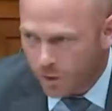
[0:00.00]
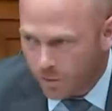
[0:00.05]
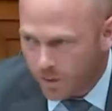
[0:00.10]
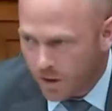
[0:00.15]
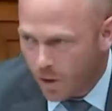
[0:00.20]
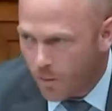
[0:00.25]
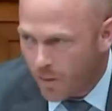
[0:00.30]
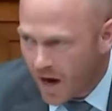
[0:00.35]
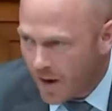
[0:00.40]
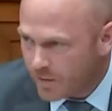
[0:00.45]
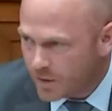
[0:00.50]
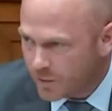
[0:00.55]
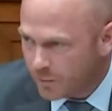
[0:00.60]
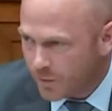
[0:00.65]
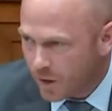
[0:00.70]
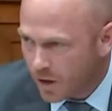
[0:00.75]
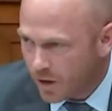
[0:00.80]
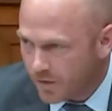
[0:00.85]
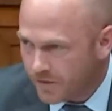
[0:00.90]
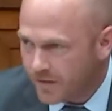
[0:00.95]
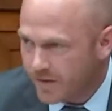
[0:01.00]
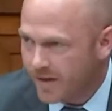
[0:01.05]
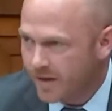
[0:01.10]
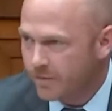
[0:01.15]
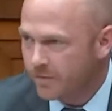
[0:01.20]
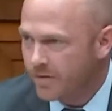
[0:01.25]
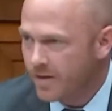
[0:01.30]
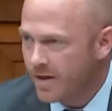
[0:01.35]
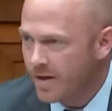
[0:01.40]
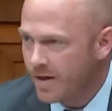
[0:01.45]
would have been Obama's fault
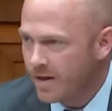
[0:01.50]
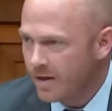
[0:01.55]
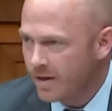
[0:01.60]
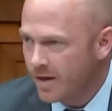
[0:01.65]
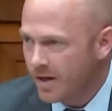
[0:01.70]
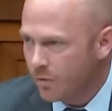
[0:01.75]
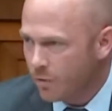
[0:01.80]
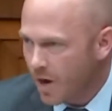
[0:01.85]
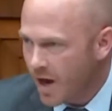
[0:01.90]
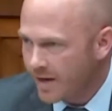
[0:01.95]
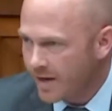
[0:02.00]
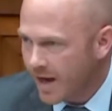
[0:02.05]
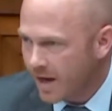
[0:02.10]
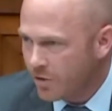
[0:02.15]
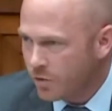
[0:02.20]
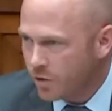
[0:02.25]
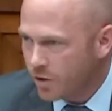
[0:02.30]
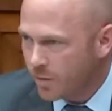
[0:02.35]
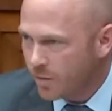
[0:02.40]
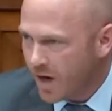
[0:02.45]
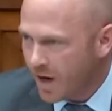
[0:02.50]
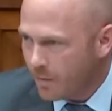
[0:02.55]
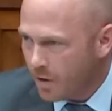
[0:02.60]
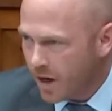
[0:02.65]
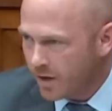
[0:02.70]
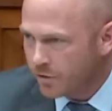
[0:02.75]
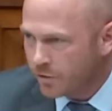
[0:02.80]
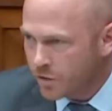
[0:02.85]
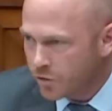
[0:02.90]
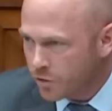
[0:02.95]
if Iran got a nuclear bomb
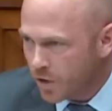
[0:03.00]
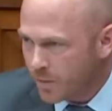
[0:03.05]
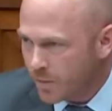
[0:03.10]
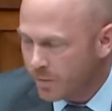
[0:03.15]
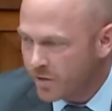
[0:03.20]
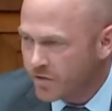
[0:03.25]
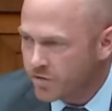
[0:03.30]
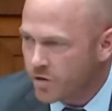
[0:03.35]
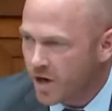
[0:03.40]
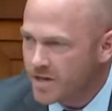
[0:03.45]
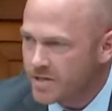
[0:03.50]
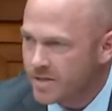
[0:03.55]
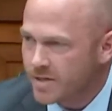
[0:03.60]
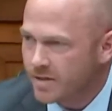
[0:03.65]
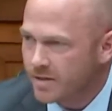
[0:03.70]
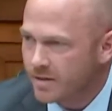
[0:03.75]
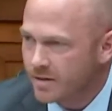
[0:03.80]
under the Trump administration?